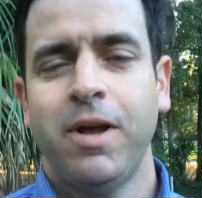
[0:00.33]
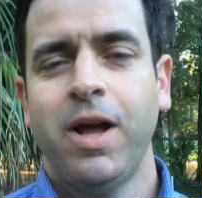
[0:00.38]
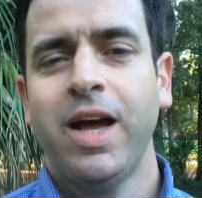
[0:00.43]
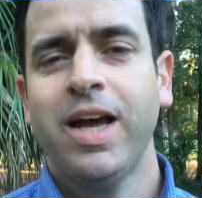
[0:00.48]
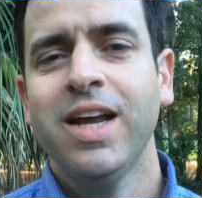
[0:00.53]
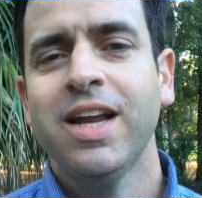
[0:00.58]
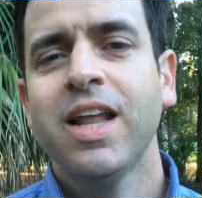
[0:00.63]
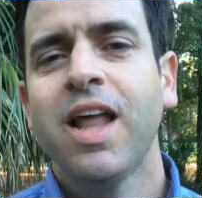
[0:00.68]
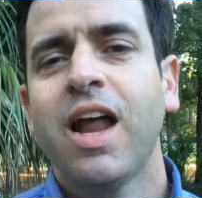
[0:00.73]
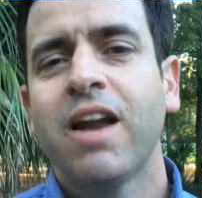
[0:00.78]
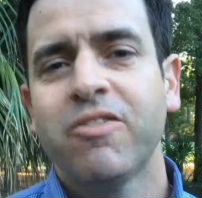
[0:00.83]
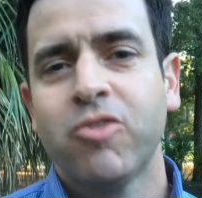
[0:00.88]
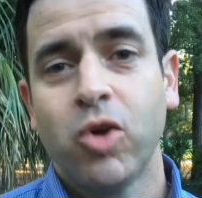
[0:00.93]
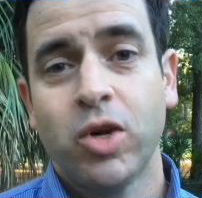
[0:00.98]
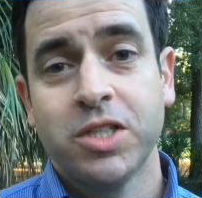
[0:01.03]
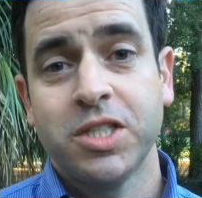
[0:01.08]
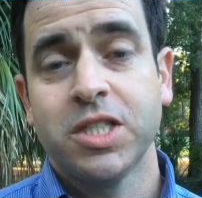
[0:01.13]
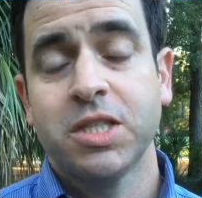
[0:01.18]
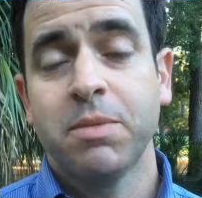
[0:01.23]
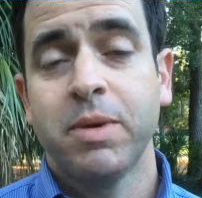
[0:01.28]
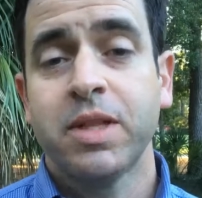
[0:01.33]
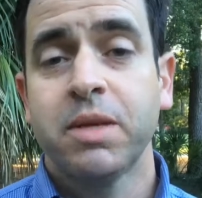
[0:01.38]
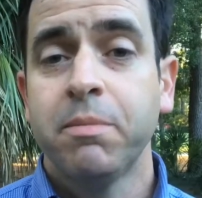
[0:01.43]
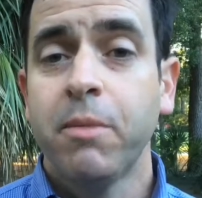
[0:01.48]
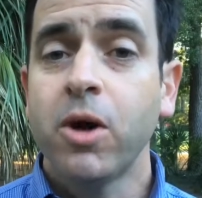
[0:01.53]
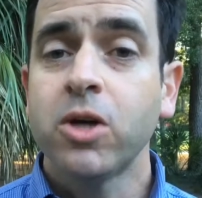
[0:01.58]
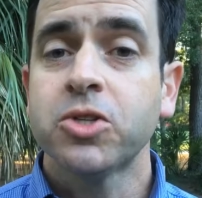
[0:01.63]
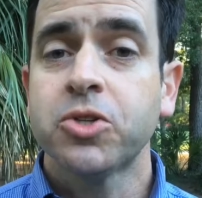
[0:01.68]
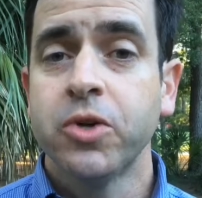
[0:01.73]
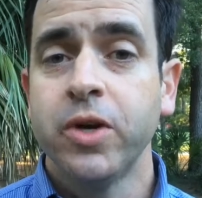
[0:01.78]
I get a lot of questions about the
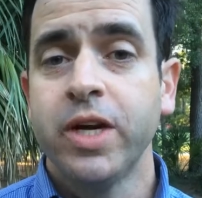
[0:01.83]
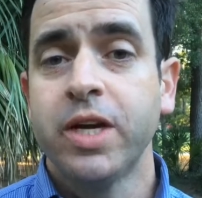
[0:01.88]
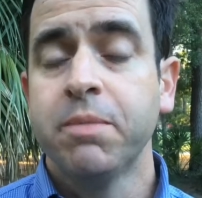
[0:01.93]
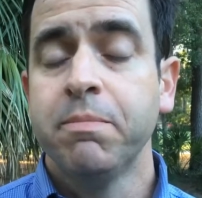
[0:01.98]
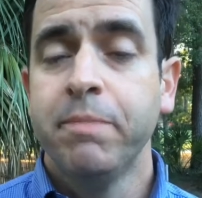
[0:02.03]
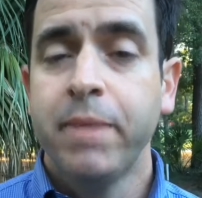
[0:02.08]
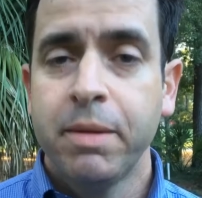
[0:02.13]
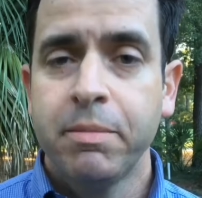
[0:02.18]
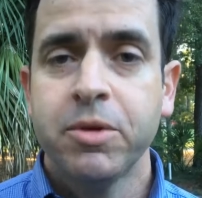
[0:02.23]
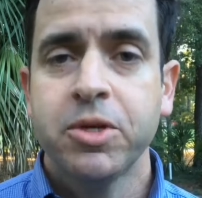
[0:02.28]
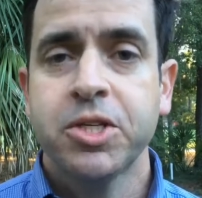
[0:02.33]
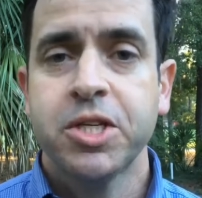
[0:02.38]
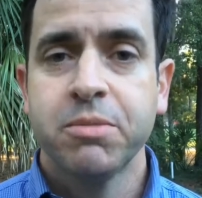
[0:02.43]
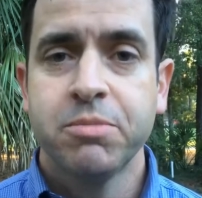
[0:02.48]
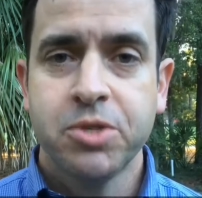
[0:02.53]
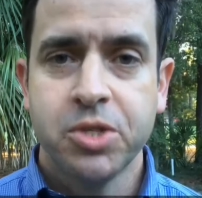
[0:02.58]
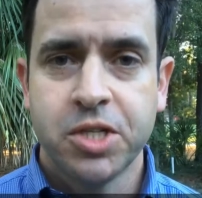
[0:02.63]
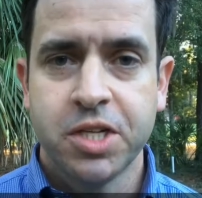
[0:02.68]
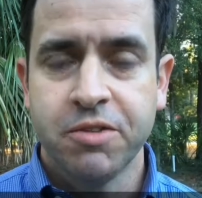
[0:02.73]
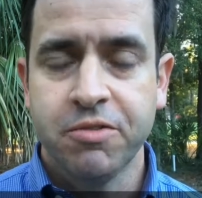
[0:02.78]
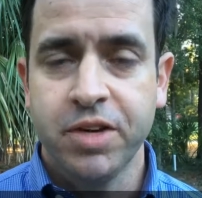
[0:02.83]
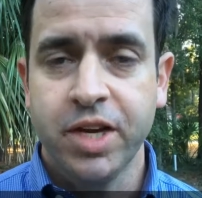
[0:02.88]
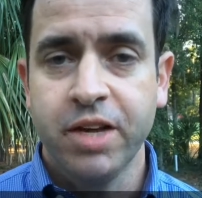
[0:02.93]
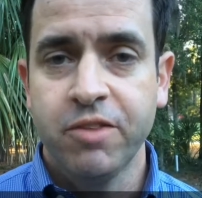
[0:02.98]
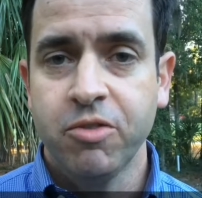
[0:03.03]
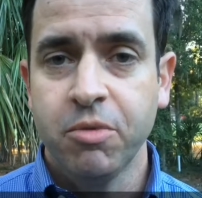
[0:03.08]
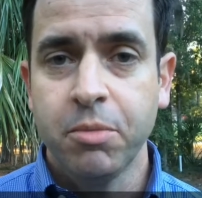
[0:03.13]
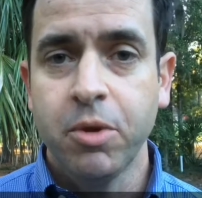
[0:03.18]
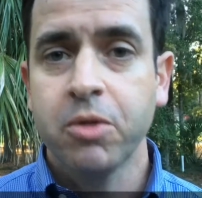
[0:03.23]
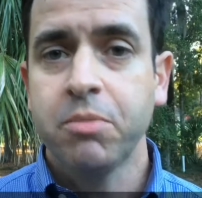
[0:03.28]
Moss Creek membership
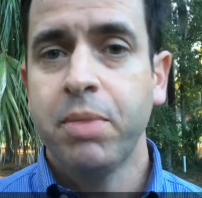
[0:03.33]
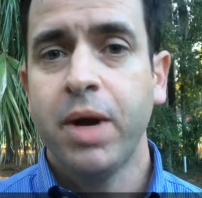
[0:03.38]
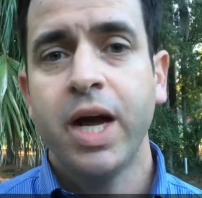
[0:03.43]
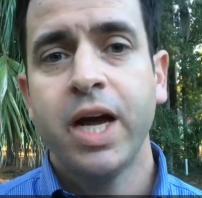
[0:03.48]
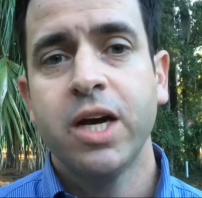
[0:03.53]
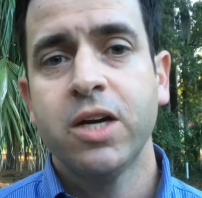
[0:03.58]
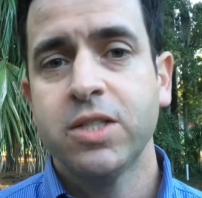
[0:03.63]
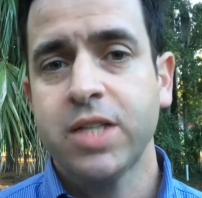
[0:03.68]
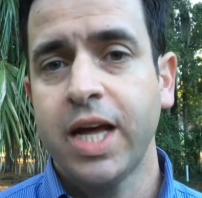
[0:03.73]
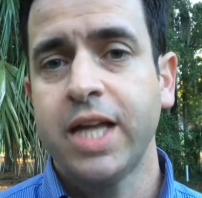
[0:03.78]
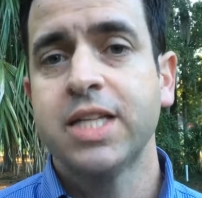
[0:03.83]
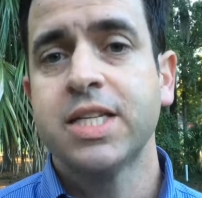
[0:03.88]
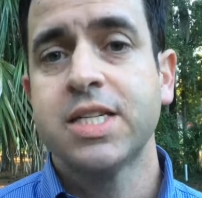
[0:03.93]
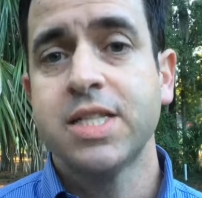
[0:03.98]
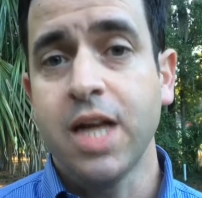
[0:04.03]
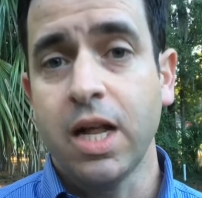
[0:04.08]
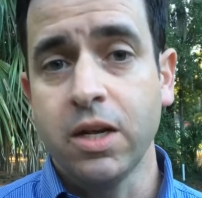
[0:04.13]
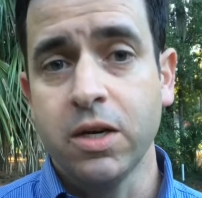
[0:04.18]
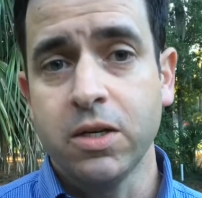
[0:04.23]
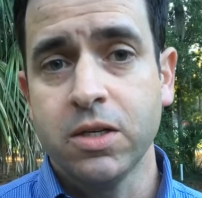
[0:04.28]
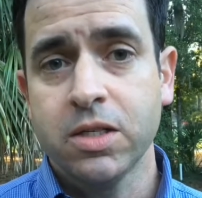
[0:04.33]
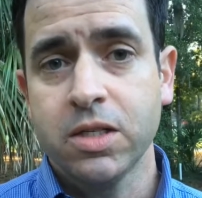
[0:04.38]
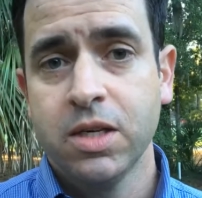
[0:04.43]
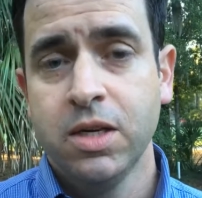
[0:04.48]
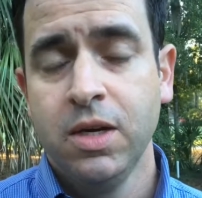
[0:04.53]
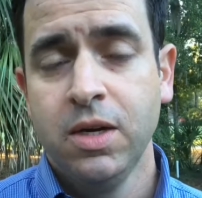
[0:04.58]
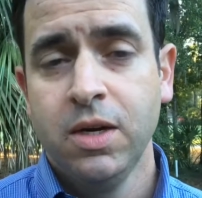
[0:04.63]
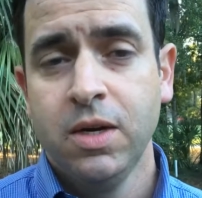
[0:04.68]
certificate from both buyers and sellers.